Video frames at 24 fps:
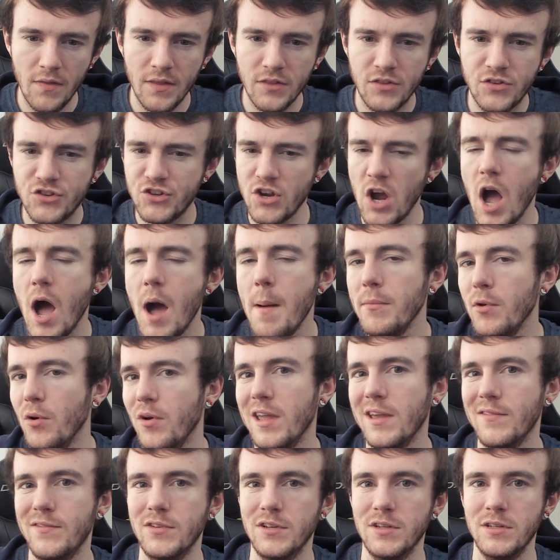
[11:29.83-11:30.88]
charm you're
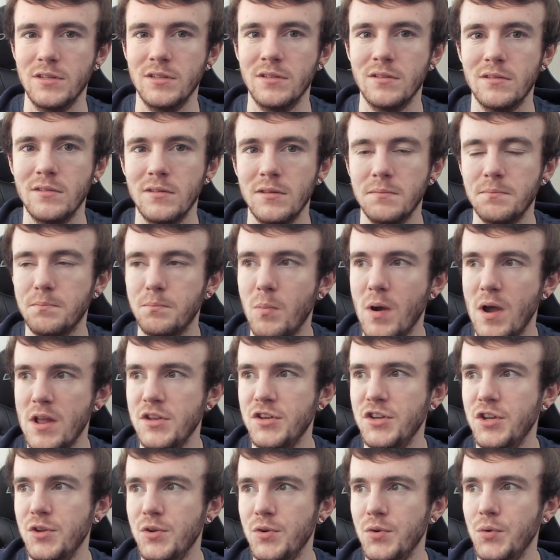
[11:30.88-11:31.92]
given
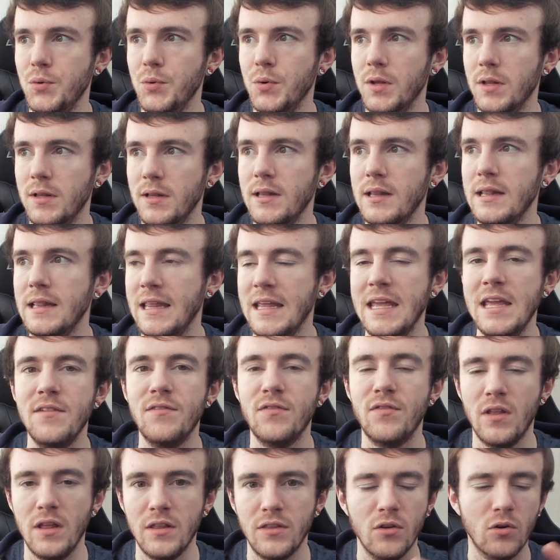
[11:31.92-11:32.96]
when you
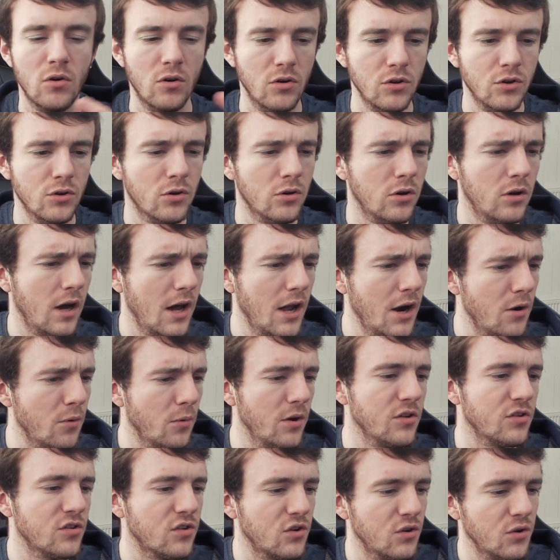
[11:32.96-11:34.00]
leave, like your I don't know
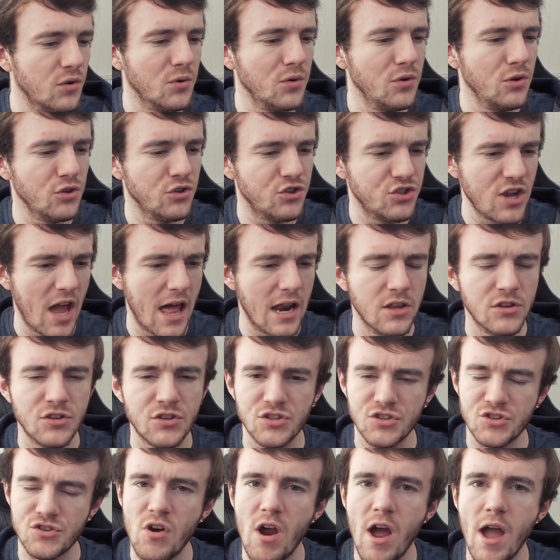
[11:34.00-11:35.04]
what it's called, your
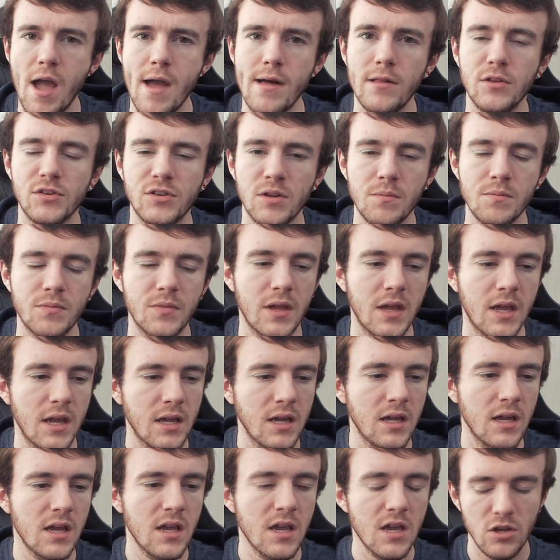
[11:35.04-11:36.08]
challenger's trial or
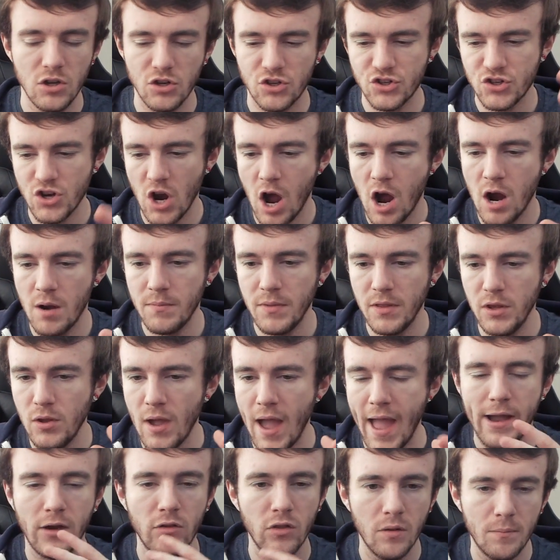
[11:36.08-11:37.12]
something. Your charm that you
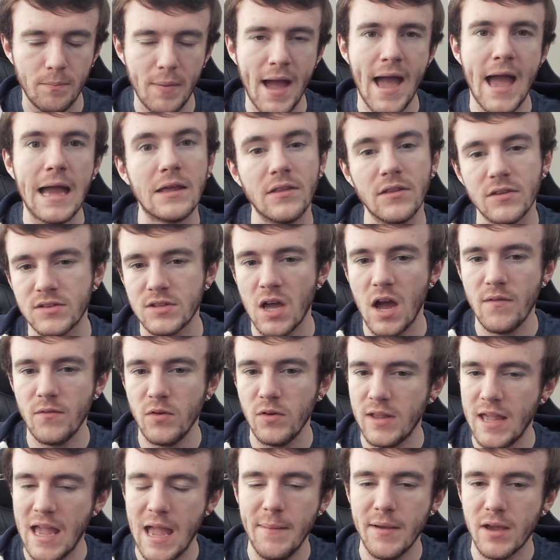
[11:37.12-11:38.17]
hang on the bag at the start of
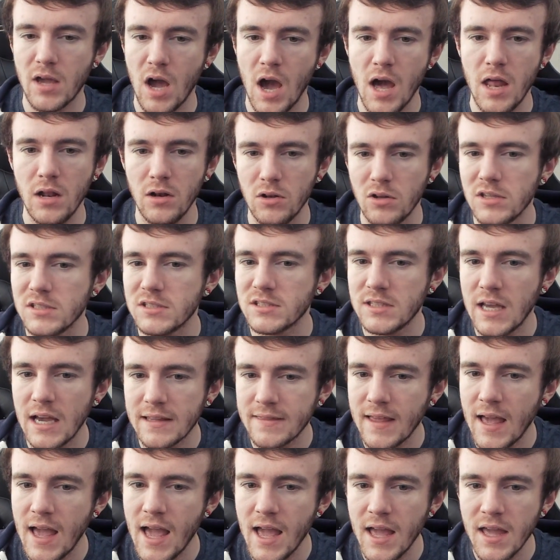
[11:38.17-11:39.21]
your game. It kind of looks like
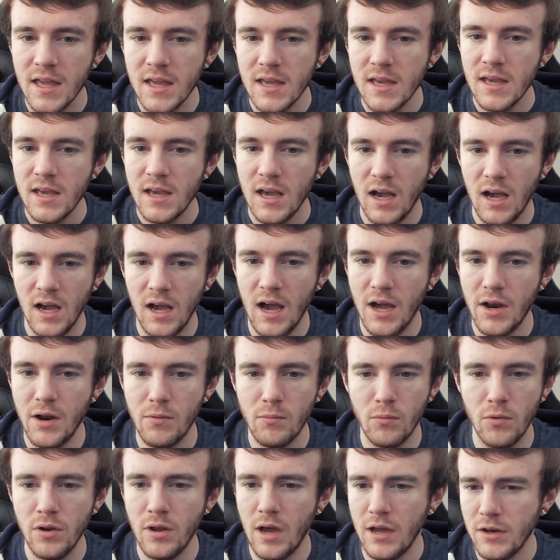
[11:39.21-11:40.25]
that. I
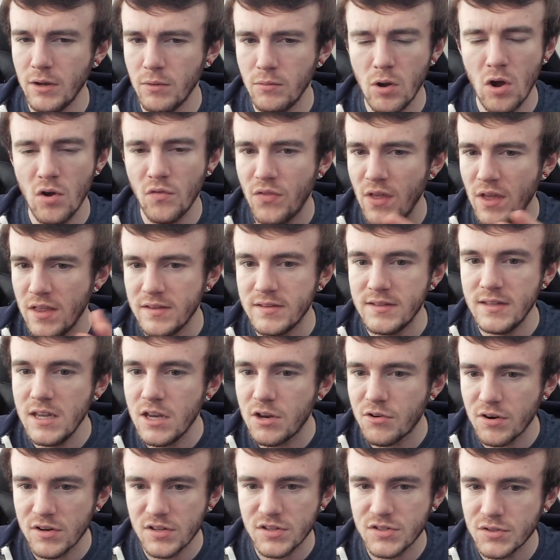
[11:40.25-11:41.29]
don't know if they're Z
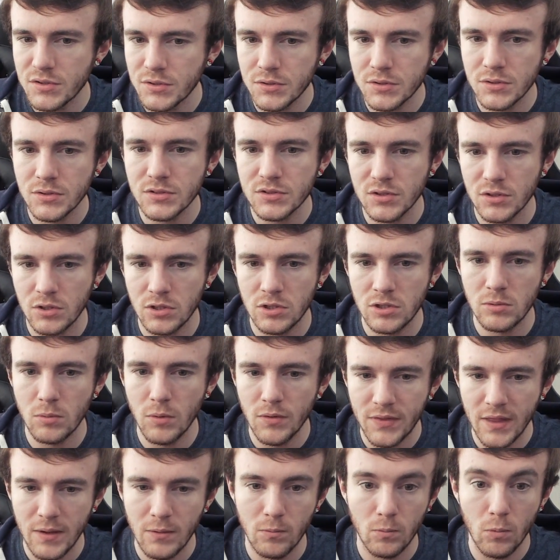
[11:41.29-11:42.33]
crystals or
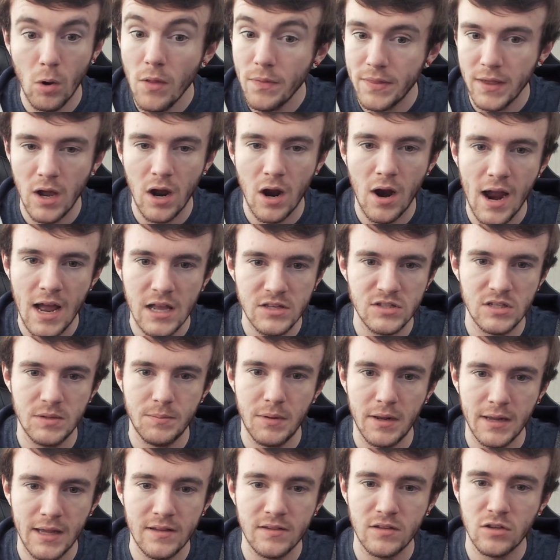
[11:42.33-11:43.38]
what they are actually,
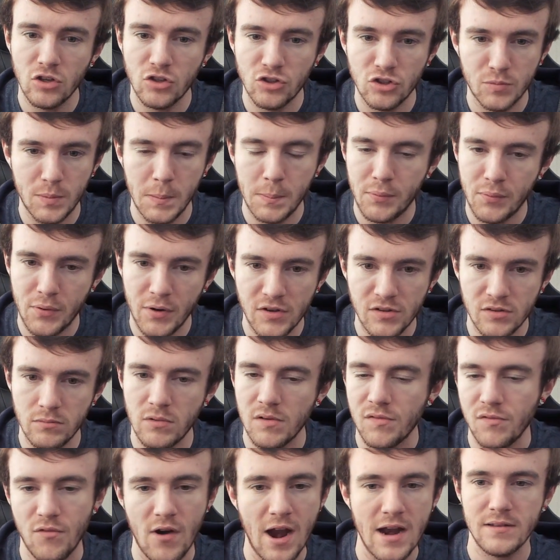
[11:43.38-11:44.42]
but I guess it could just be Prism
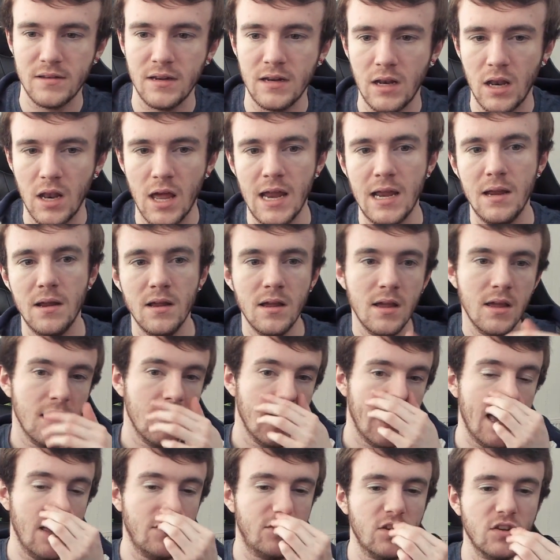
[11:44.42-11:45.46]
refracting light.
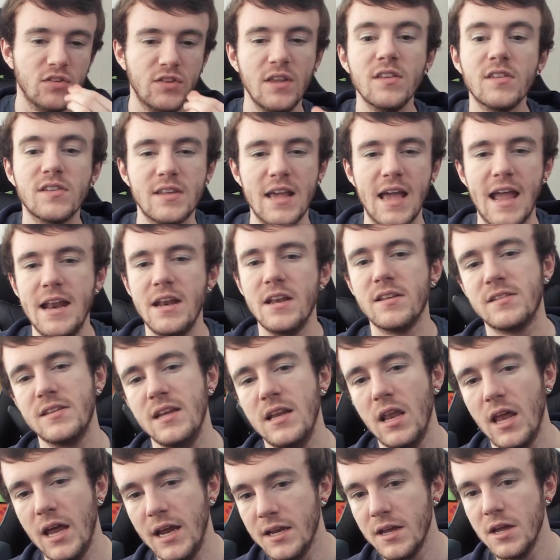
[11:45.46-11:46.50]
It's just insane to see
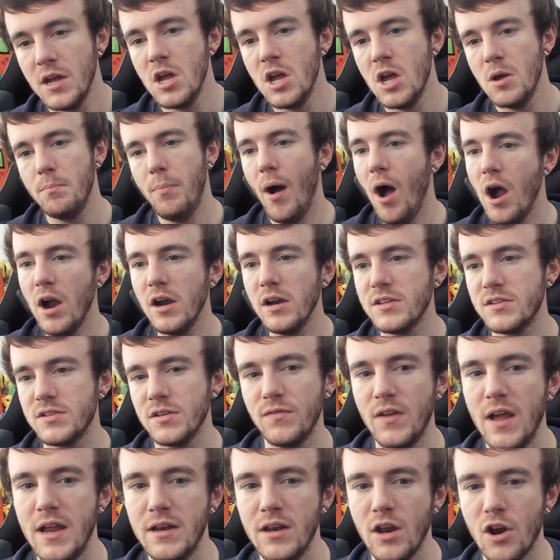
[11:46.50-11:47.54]
like parts of
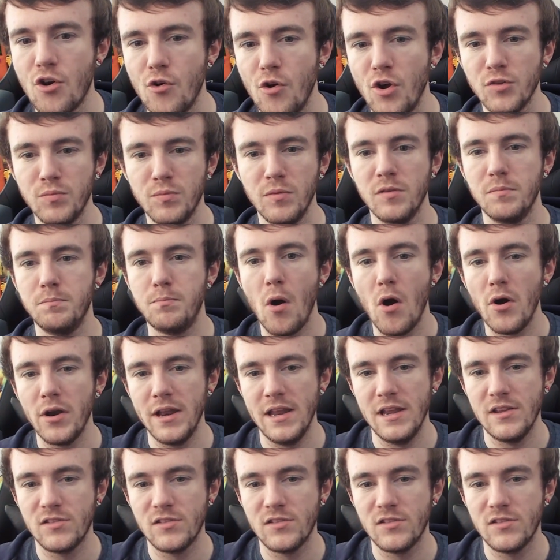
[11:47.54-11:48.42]
like Necrozma's body